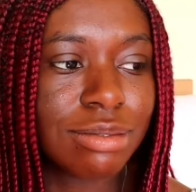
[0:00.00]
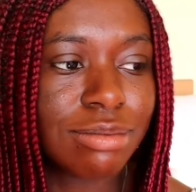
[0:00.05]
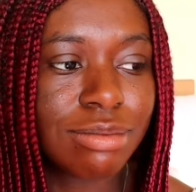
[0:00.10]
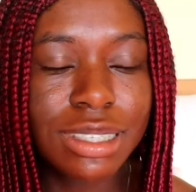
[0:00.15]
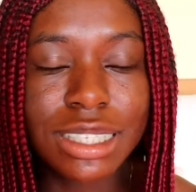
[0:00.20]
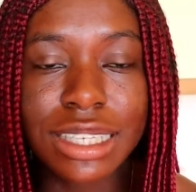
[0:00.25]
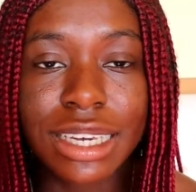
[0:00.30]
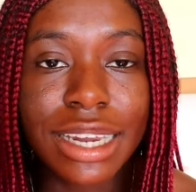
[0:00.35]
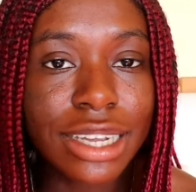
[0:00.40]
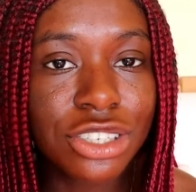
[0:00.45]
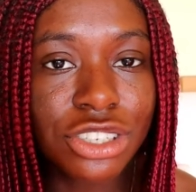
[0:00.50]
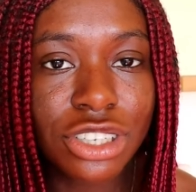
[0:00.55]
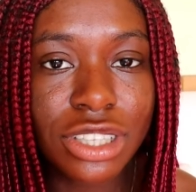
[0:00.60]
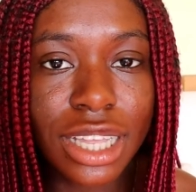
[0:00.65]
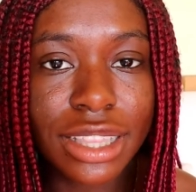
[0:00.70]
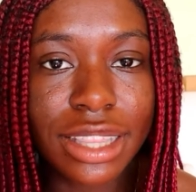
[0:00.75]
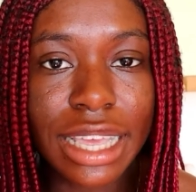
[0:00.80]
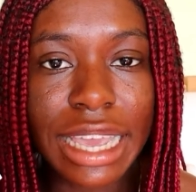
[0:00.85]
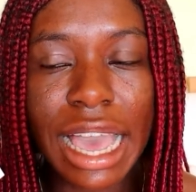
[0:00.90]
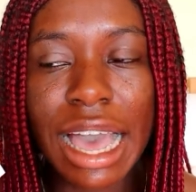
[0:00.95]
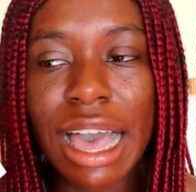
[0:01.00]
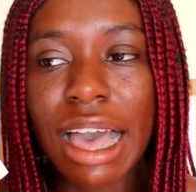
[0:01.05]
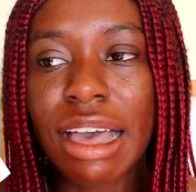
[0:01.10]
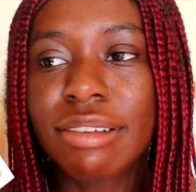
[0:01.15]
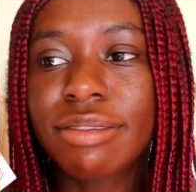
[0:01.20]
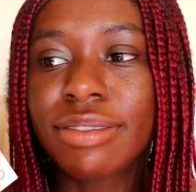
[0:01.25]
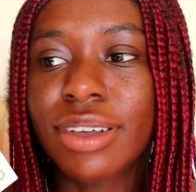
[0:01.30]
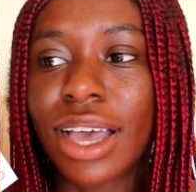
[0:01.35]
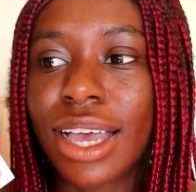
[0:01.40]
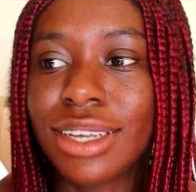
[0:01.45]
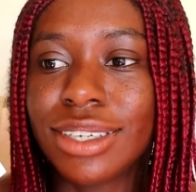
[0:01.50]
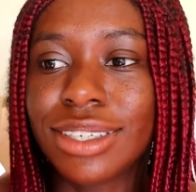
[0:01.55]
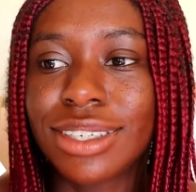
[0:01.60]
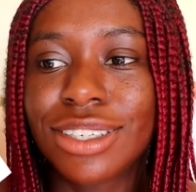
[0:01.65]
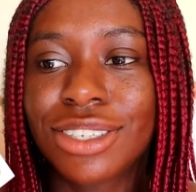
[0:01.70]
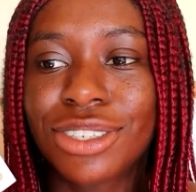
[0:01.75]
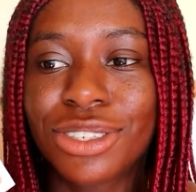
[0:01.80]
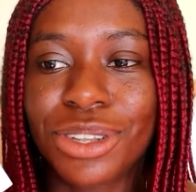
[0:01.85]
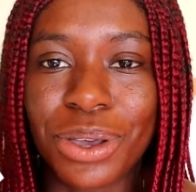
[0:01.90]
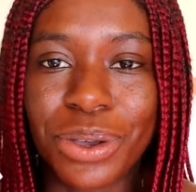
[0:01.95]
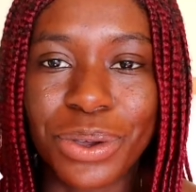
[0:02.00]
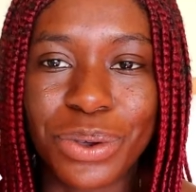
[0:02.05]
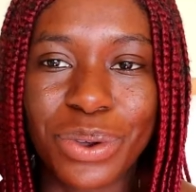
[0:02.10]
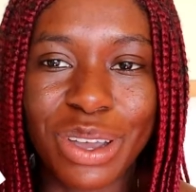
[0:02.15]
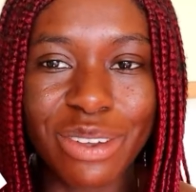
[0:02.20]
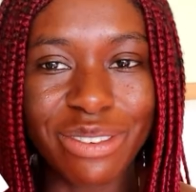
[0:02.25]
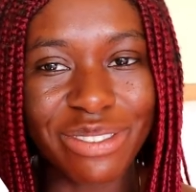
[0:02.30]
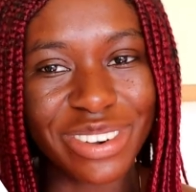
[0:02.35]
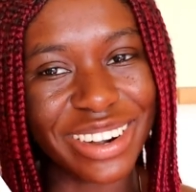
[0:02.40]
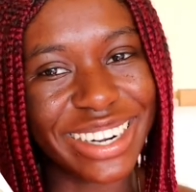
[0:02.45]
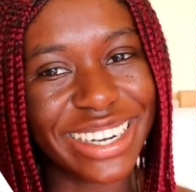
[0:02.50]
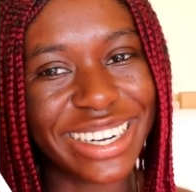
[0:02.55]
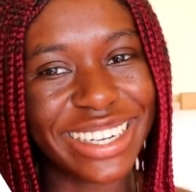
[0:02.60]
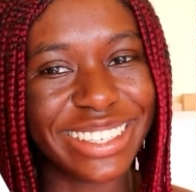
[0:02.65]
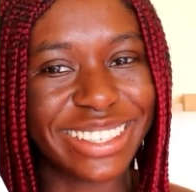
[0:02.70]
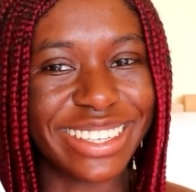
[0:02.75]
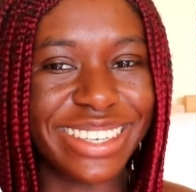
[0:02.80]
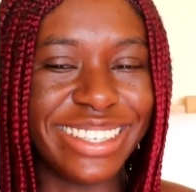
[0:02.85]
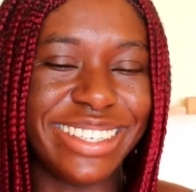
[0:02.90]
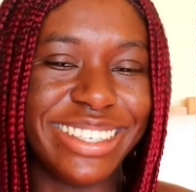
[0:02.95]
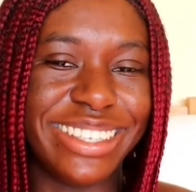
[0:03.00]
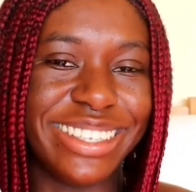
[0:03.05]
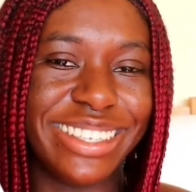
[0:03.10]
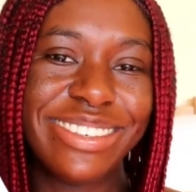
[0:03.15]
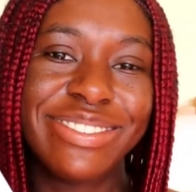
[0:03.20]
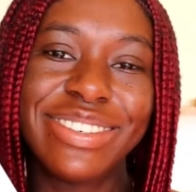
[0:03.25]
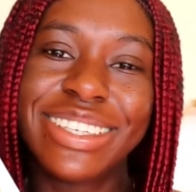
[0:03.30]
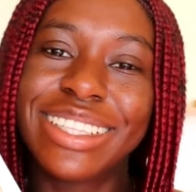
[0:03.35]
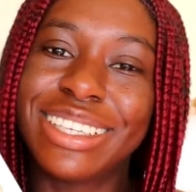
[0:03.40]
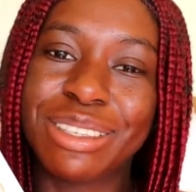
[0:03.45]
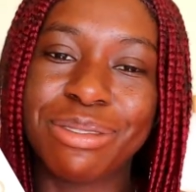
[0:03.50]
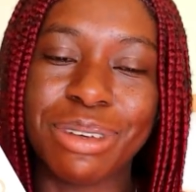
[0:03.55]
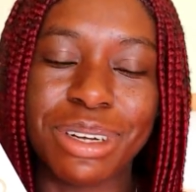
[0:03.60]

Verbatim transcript: selection that they have, and so I'm very excited to read this